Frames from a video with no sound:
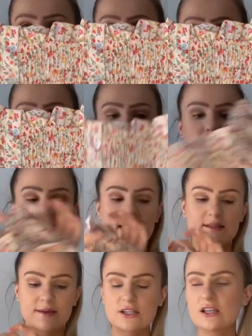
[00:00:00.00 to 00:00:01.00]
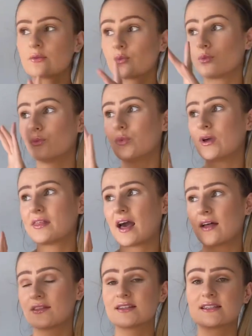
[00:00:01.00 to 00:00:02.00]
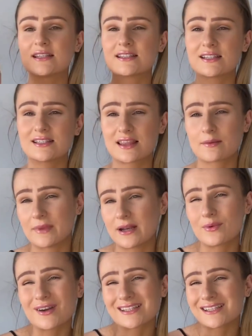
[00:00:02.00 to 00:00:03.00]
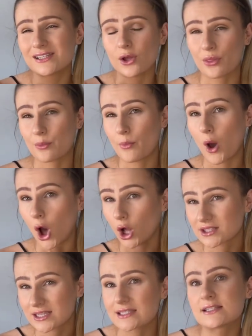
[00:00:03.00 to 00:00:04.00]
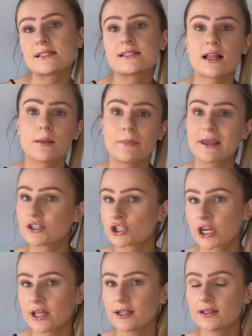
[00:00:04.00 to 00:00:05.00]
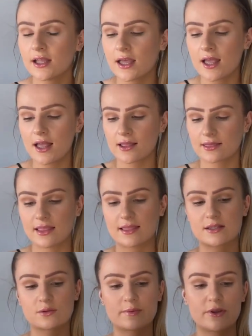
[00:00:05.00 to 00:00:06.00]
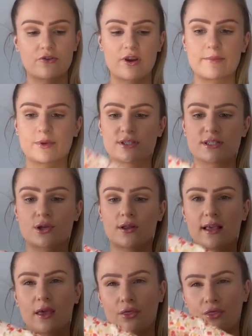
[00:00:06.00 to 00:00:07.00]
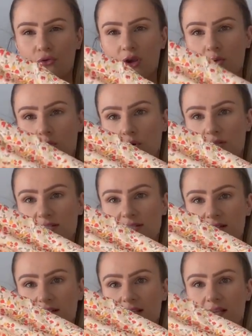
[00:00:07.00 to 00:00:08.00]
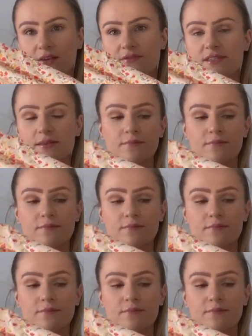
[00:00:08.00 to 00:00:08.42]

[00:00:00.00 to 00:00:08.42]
So again, especially with how the season is at the minute where it's not the hottest, it's still a bit chill, then this would be great because it's got like three quarter sleeves.